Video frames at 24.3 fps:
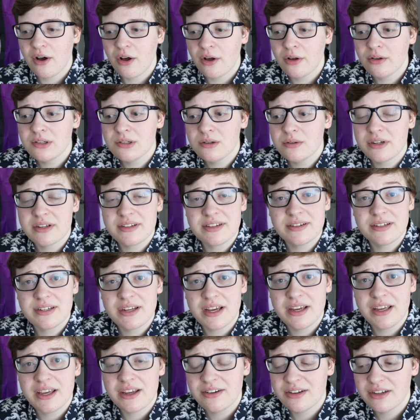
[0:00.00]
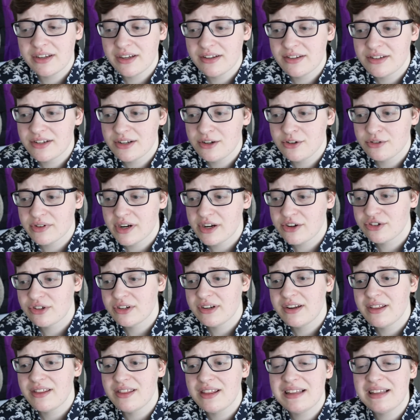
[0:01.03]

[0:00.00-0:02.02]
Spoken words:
also doesn't take into consideration